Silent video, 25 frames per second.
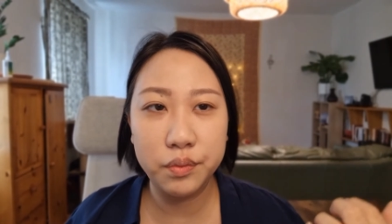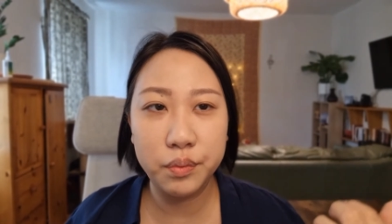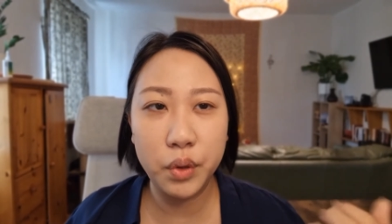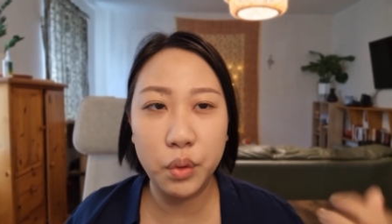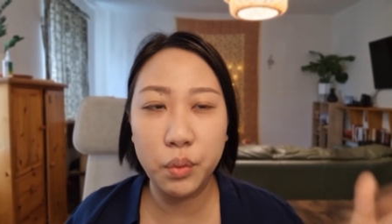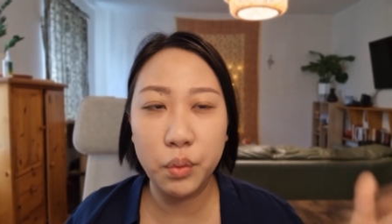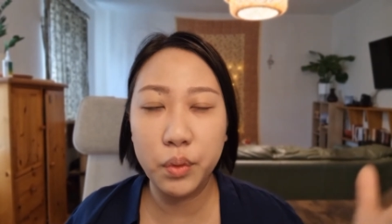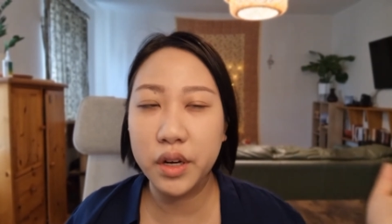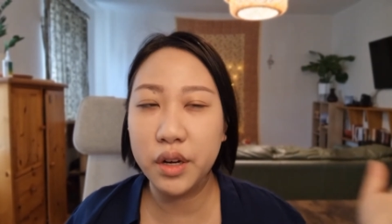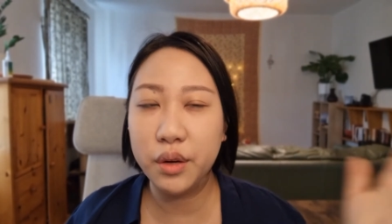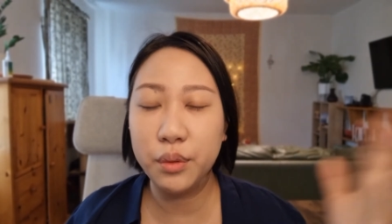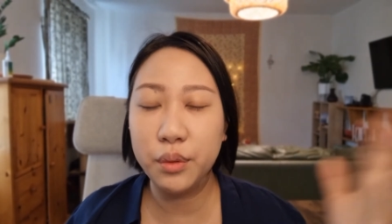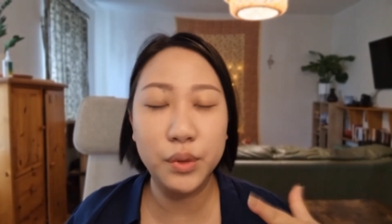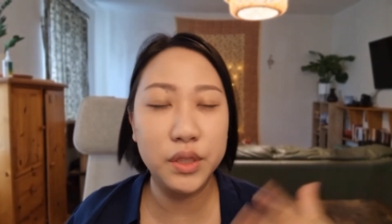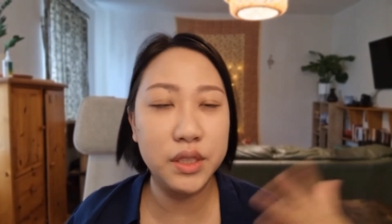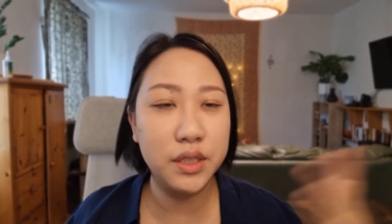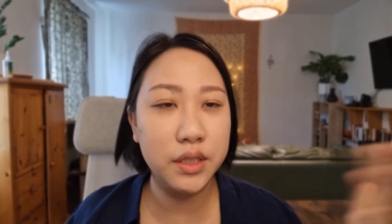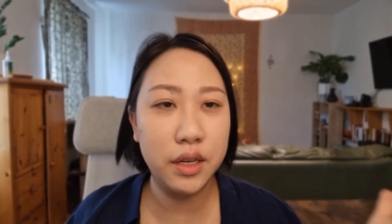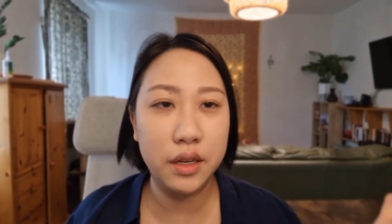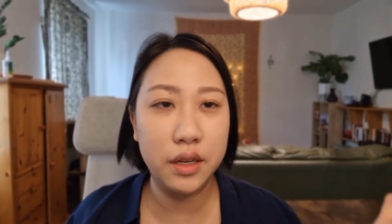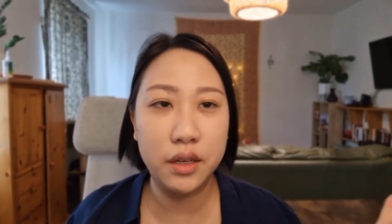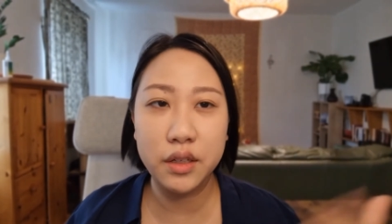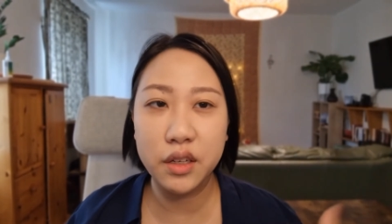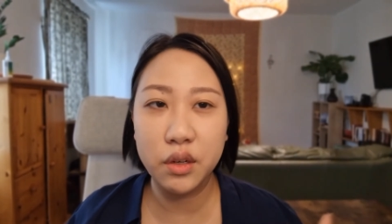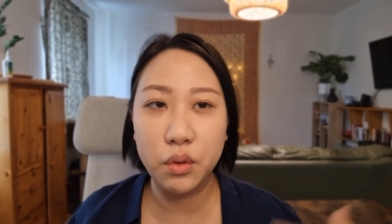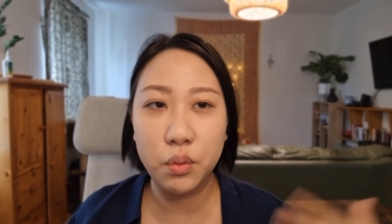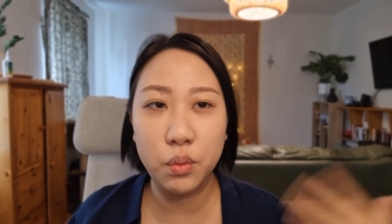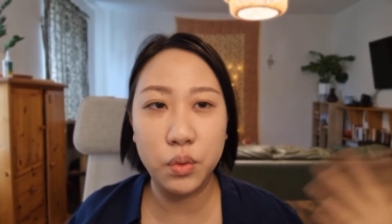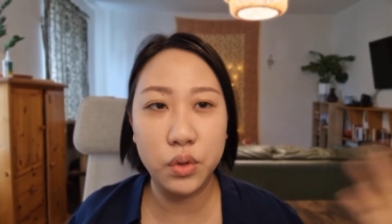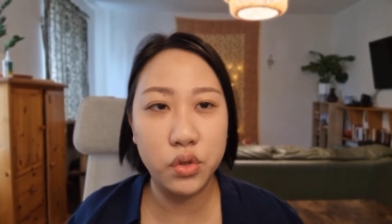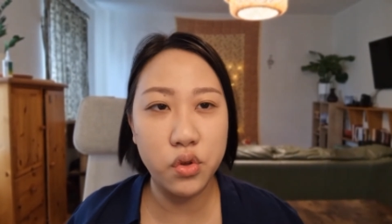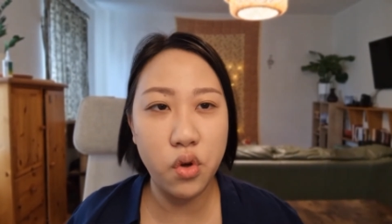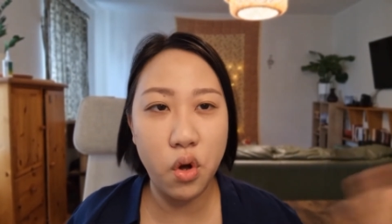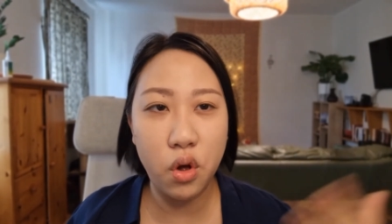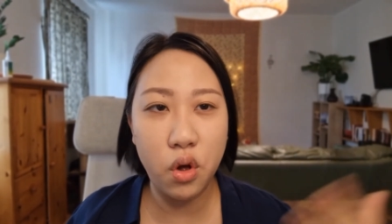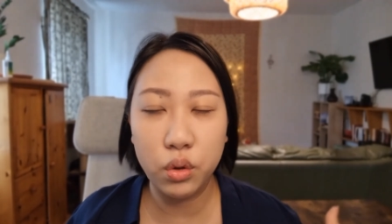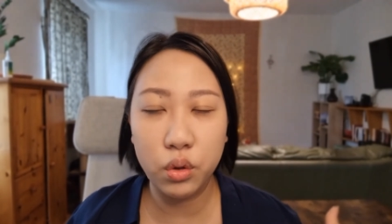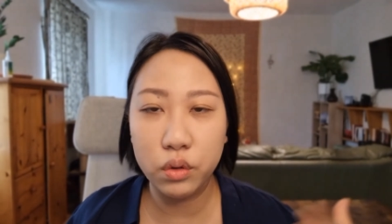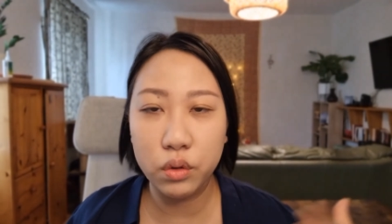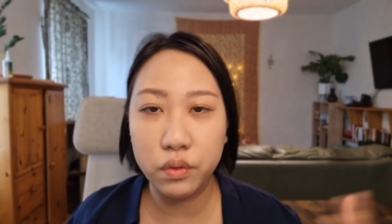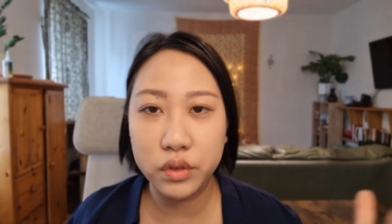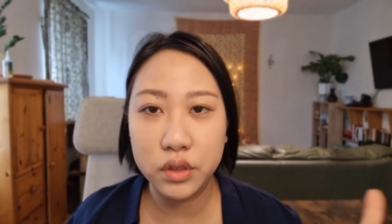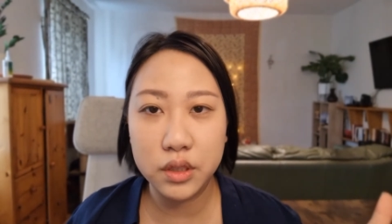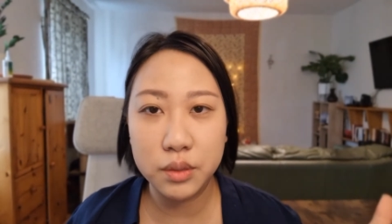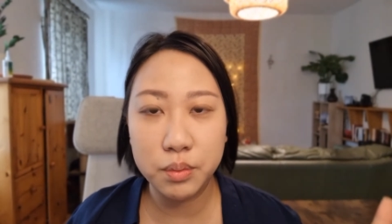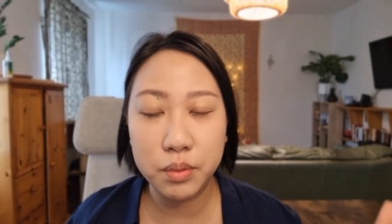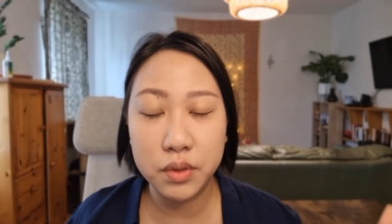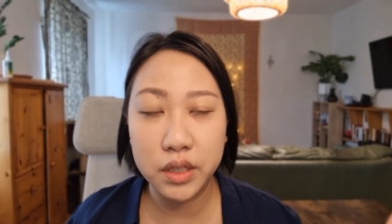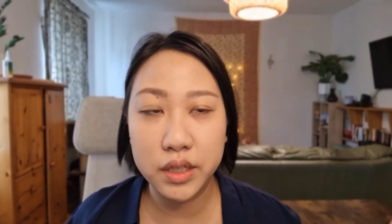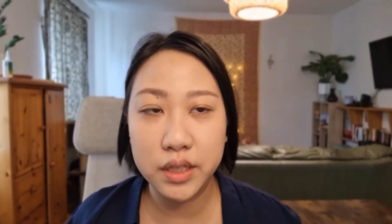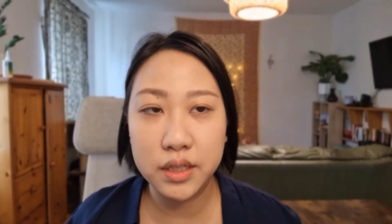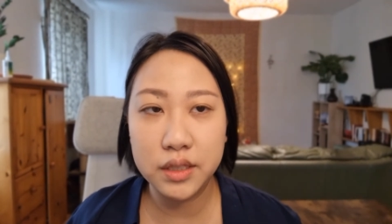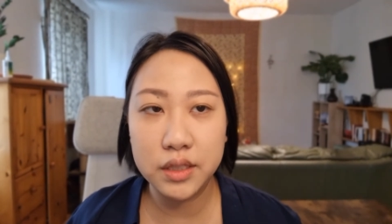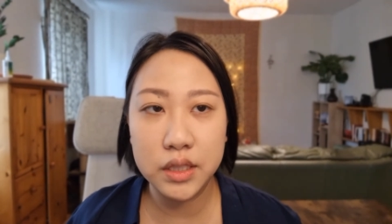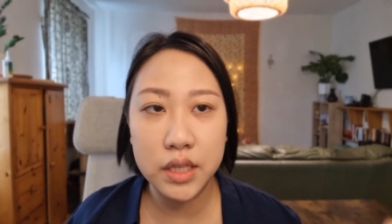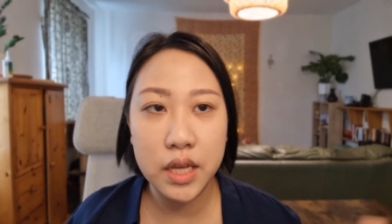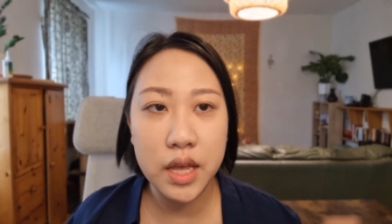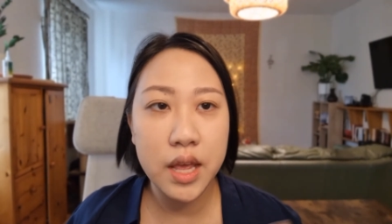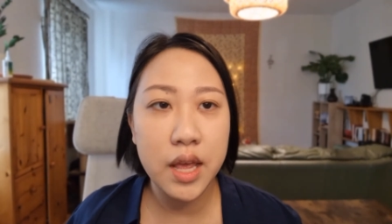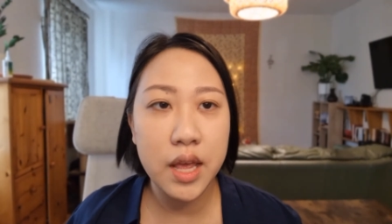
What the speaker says: But when I was younger, it was all over the place,